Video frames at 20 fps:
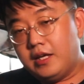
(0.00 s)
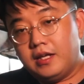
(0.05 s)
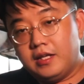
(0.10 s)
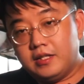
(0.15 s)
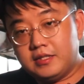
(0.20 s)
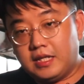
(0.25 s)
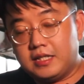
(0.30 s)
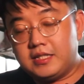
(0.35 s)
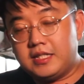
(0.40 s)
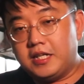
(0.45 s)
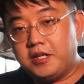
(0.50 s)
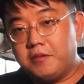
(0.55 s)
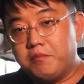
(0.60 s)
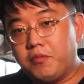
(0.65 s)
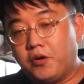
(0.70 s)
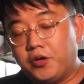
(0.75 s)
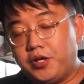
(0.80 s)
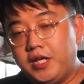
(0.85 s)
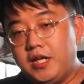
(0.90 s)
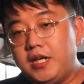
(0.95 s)
titanium
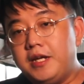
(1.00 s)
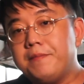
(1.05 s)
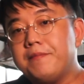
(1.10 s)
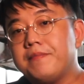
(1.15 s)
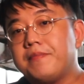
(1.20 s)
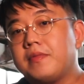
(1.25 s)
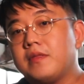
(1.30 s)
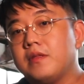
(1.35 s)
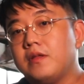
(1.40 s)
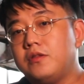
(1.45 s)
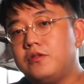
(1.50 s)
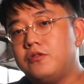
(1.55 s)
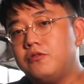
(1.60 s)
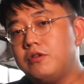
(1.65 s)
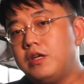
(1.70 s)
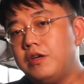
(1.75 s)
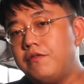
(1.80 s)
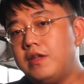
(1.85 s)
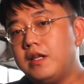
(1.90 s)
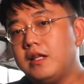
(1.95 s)
body to
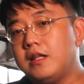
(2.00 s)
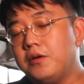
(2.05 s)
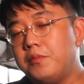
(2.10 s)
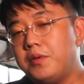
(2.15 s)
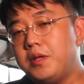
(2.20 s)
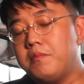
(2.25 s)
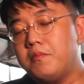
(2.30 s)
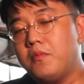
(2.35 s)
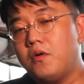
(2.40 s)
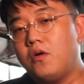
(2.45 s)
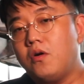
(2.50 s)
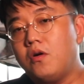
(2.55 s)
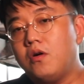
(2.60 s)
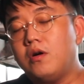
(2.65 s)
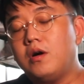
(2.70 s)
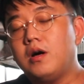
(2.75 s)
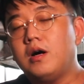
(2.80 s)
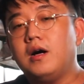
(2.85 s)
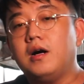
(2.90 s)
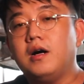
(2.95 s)
give it a little bit more
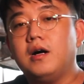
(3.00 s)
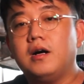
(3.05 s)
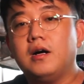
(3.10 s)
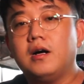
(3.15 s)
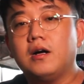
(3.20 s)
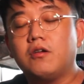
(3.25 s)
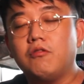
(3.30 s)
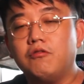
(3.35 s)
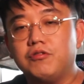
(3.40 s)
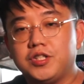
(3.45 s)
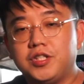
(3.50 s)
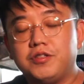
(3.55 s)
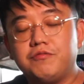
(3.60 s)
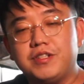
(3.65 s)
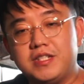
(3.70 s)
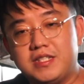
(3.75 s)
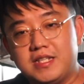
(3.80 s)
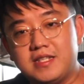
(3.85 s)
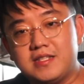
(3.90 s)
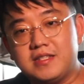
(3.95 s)
corrosion
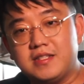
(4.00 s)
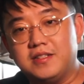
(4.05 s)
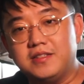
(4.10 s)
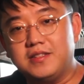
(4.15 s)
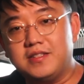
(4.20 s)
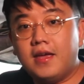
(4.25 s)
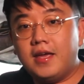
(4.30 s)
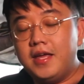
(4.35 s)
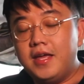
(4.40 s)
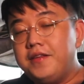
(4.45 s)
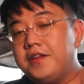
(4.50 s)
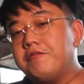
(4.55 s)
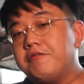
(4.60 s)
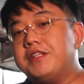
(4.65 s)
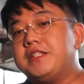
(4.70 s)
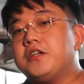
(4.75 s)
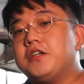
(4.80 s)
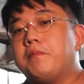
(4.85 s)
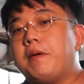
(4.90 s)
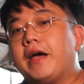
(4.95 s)
resistance. In the
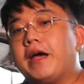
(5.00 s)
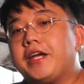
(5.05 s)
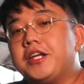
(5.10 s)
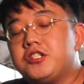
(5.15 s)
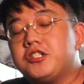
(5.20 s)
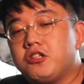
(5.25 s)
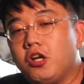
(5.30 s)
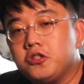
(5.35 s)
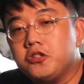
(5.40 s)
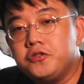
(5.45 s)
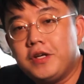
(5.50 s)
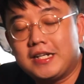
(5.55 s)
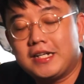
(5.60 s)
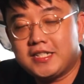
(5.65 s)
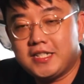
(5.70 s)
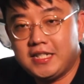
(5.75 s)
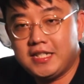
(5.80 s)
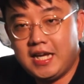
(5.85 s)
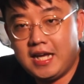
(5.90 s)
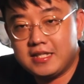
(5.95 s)
retail package, Lotoo
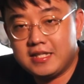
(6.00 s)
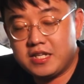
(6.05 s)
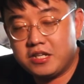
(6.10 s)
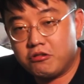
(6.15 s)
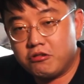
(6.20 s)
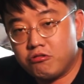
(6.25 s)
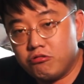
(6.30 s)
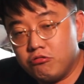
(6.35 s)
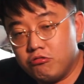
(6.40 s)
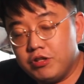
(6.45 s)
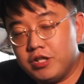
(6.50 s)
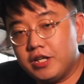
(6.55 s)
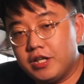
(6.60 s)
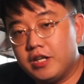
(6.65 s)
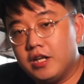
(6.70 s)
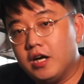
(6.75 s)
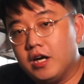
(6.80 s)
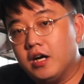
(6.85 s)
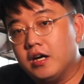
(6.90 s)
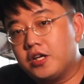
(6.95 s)
actually has included
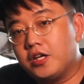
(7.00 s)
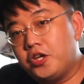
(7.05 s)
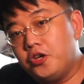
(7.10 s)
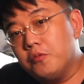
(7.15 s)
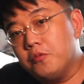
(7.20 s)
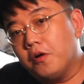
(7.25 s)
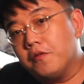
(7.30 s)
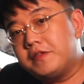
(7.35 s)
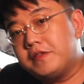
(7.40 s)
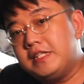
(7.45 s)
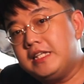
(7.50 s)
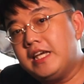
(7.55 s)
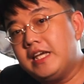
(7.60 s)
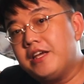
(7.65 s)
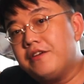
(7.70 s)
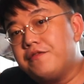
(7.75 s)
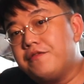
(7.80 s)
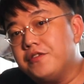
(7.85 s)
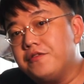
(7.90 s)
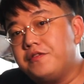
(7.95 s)
a cube of
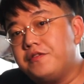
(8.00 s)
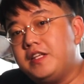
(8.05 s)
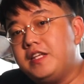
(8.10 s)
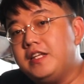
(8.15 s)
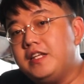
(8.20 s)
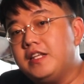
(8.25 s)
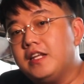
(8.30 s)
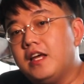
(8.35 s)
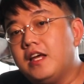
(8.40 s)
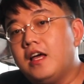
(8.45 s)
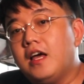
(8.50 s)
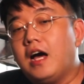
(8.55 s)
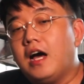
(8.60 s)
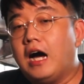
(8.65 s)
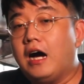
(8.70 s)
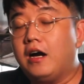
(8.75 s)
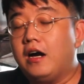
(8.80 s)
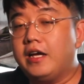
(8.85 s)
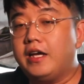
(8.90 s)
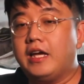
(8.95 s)
TA15.
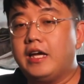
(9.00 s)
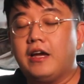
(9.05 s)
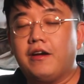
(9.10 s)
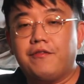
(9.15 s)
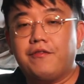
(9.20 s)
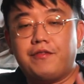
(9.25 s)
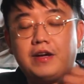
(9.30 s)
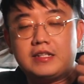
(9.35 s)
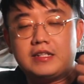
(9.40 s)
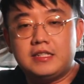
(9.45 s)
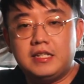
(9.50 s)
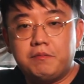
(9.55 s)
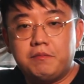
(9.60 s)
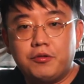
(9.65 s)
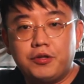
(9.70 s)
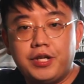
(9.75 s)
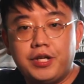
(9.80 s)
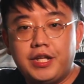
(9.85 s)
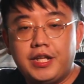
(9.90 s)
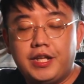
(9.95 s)
I have actually
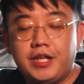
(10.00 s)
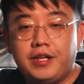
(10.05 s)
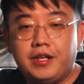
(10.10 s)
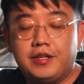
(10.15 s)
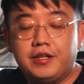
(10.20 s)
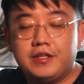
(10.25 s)
put it in a